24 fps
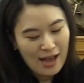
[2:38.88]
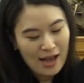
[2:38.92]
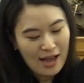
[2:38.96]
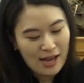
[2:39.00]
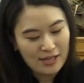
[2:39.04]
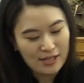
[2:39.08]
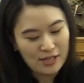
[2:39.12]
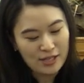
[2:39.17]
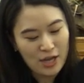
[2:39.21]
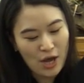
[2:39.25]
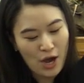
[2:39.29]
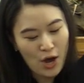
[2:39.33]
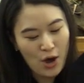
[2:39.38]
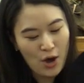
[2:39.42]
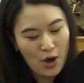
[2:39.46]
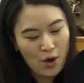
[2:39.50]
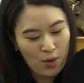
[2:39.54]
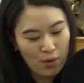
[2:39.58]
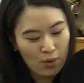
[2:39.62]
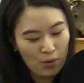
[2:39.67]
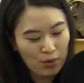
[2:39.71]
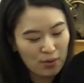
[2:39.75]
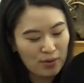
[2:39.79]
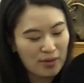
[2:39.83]

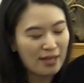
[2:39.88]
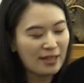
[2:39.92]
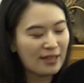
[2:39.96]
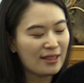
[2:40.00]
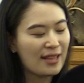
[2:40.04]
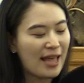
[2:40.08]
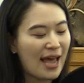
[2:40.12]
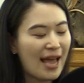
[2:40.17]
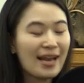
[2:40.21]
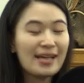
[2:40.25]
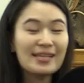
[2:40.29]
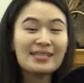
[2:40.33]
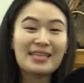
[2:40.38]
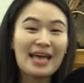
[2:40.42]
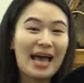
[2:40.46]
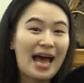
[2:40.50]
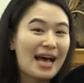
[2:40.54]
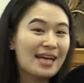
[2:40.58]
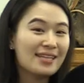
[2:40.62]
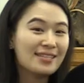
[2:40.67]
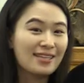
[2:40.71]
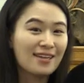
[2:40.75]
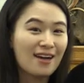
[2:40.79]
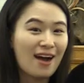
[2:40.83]
So let us
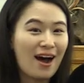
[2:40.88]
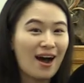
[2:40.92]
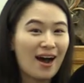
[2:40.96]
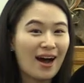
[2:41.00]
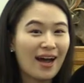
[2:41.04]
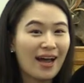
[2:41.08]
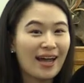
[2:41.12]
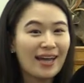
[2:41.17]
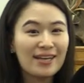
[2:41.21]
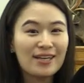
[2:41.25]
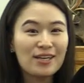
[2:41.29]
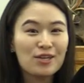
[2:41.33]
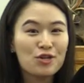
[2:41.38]
ask God